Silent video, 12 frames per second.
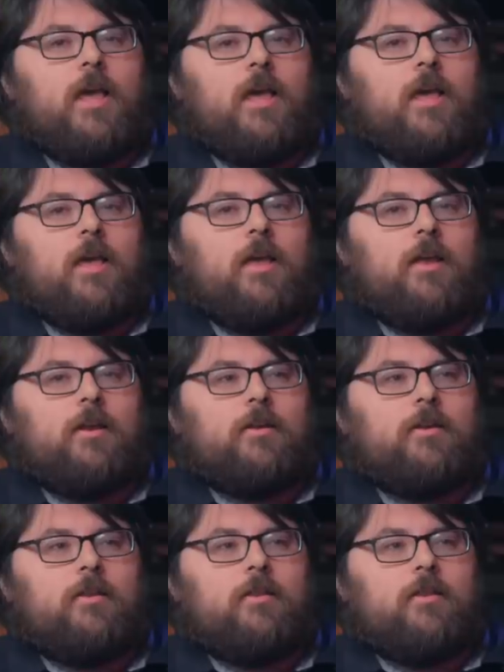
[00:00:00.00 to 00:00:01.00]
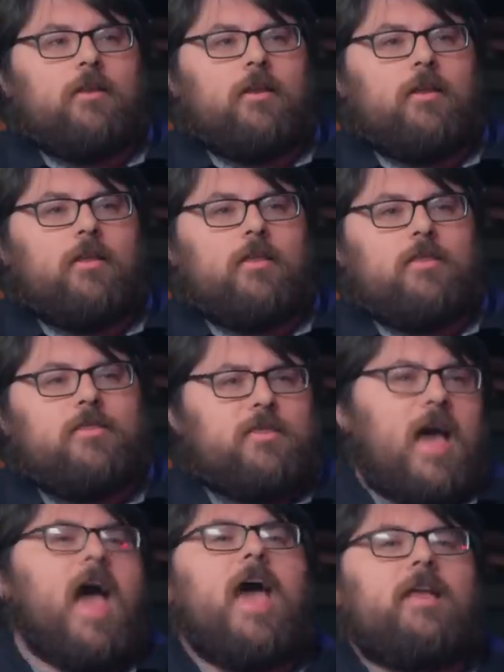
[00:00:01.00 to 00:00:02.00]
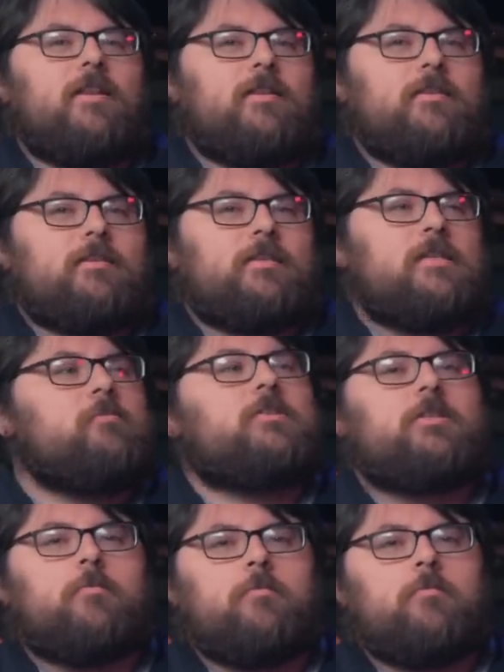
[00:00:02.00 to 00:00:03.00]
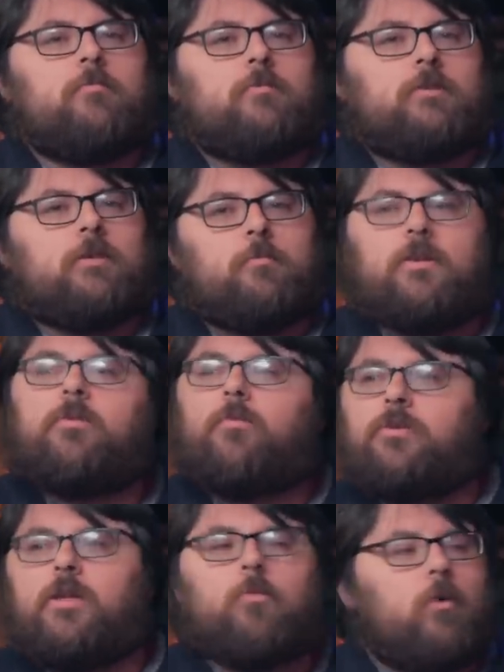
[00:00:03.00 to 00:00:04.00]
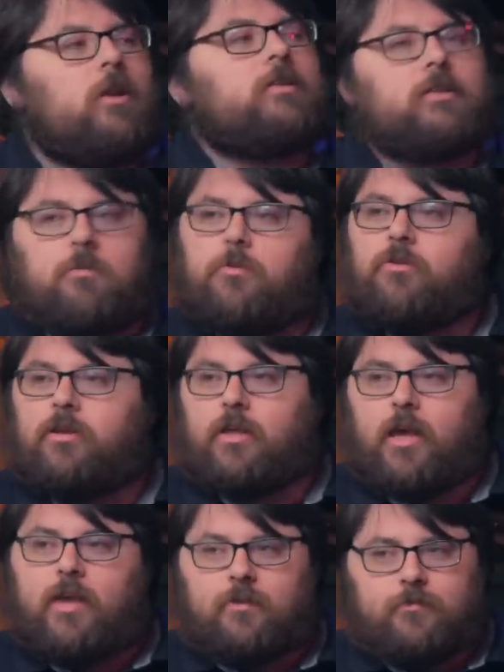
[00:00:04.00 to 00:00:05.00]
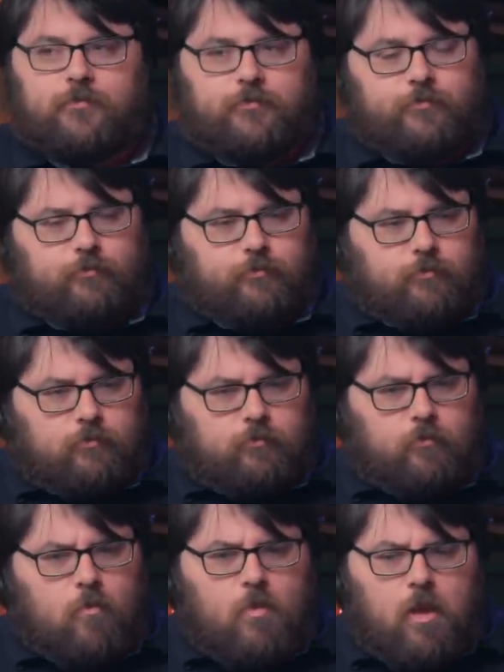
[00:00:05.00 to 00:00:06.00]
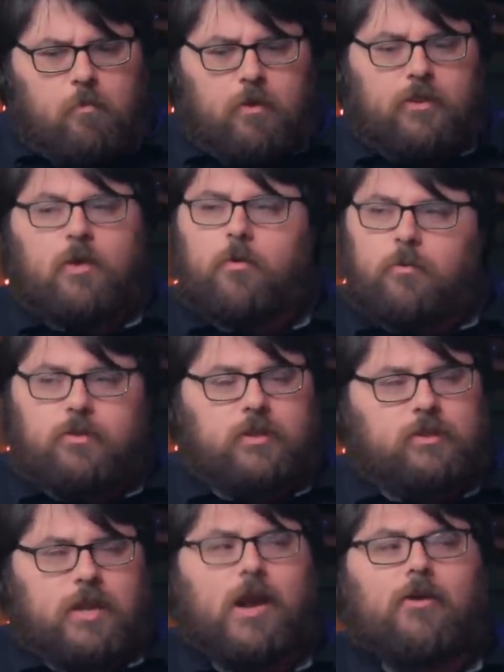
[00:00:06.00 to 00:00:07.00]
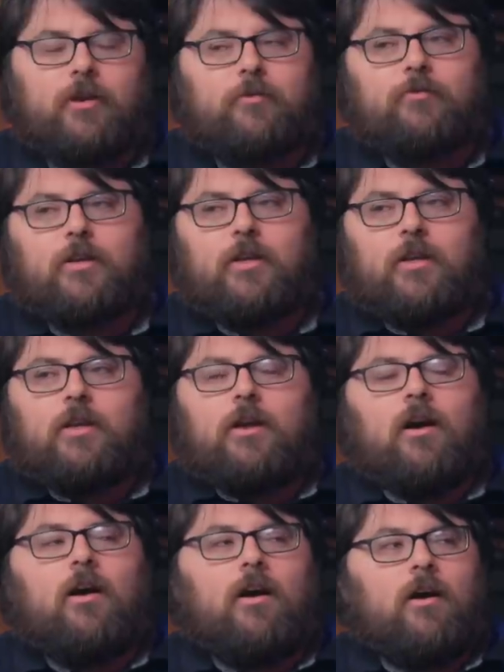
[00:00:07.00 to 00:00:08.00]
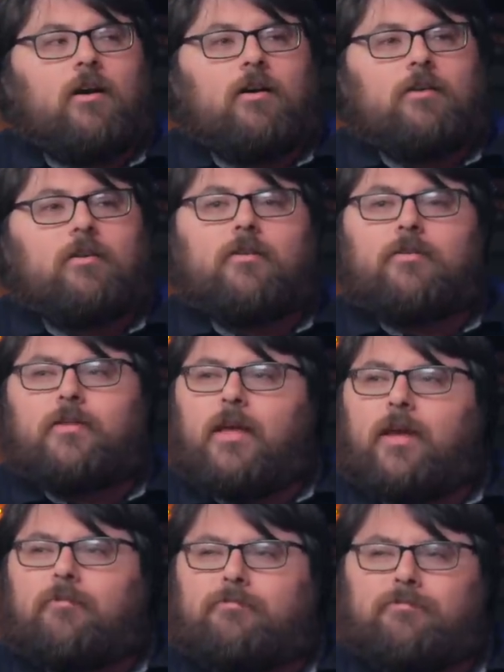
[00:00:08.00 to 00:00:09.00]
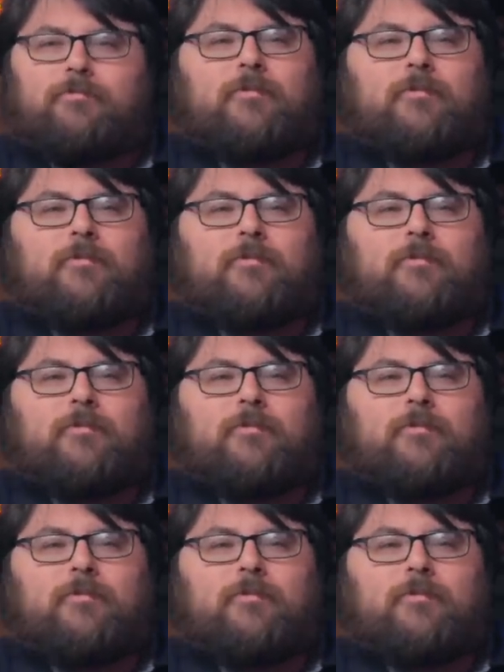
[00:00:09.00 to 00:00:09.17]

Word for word: And that seems to, to be what they wanted to communicate. Yeah. But they went with this narrative uh, that